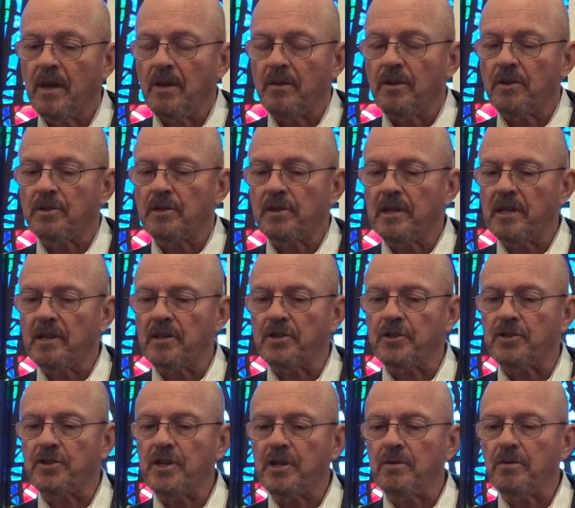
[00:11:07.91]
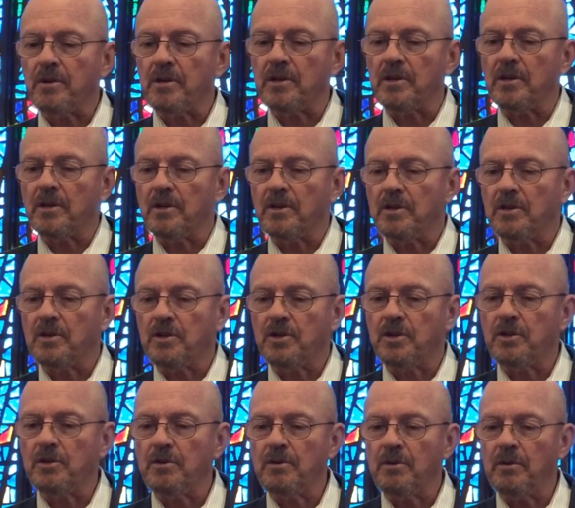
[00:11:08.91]
There's a little secret,
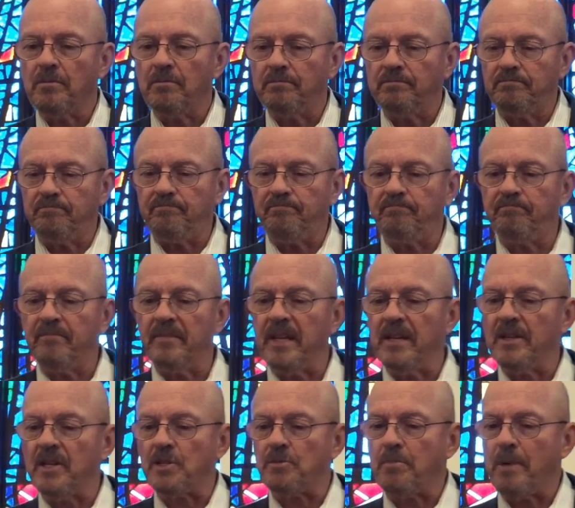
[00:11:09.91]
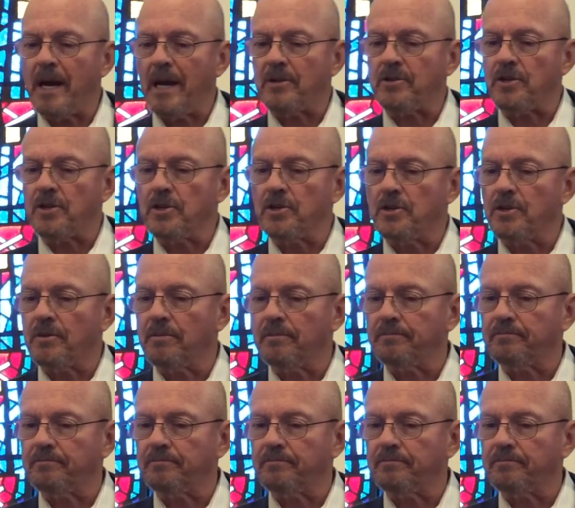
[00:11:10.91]
too, in this passage.